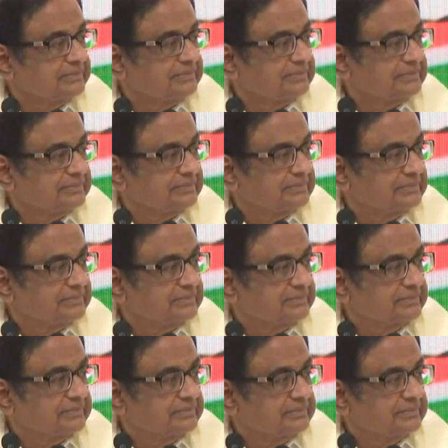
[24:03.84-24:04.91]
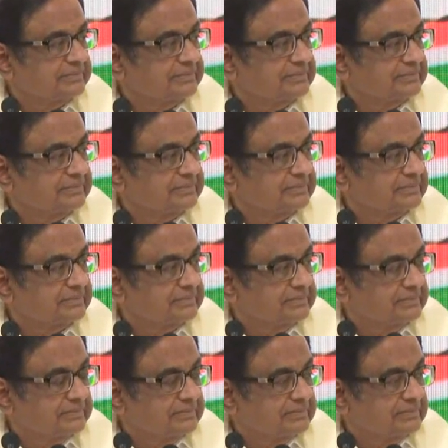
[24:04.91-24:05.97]

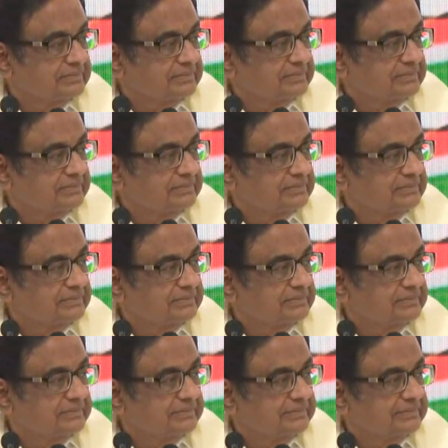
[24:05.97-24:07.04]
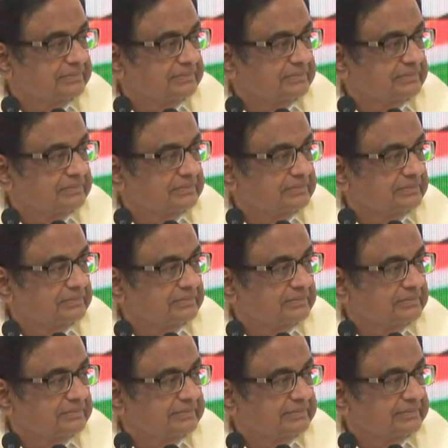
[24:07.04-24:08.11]

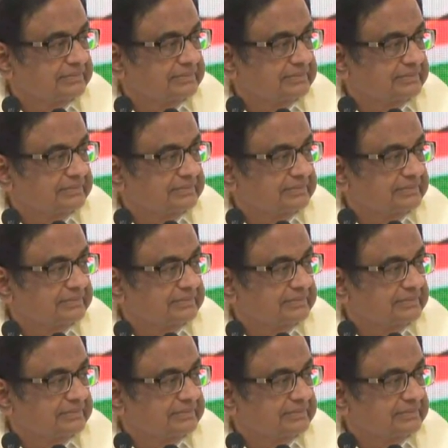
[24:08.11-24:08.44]
[no speech]